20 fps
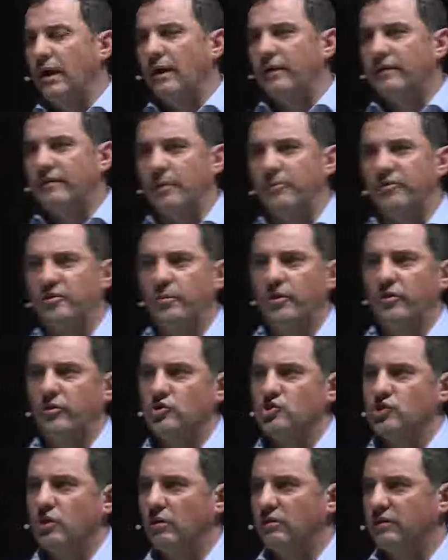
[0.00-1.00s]
taps them on the
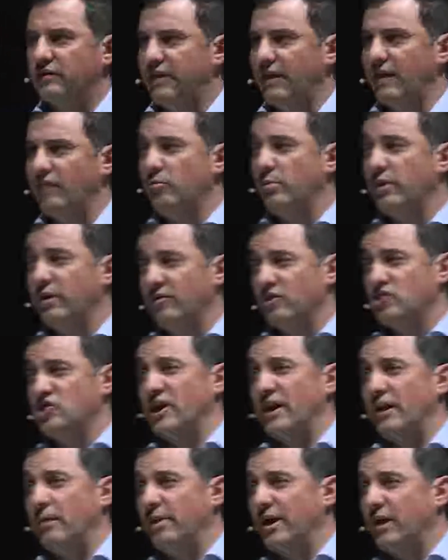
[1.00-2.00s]
shoulder to have a bit of a
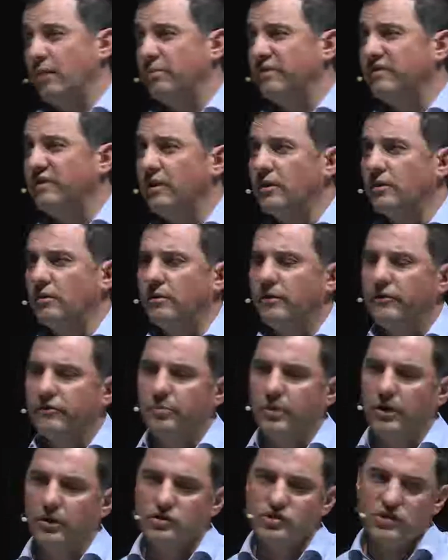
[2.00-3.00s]
chat about a particular
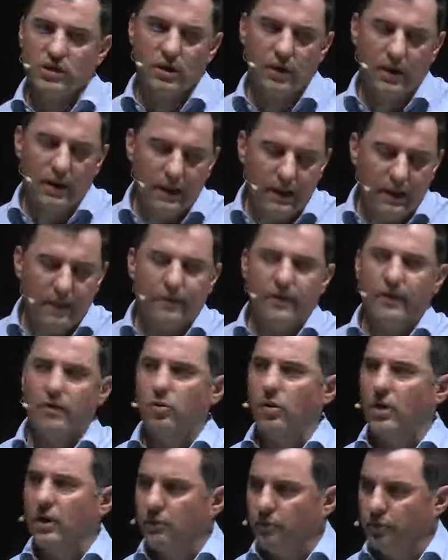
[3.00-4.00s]
exposure, they're
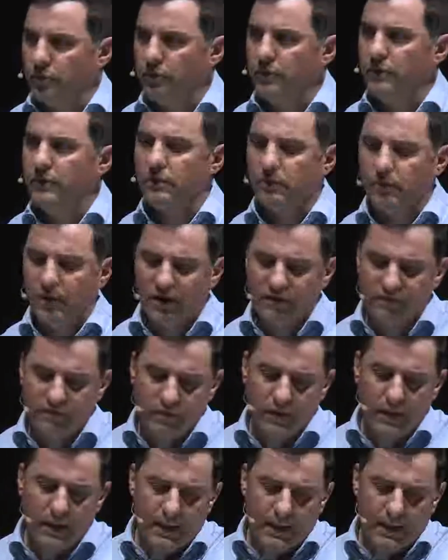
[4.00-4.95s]
quite rude and gruff.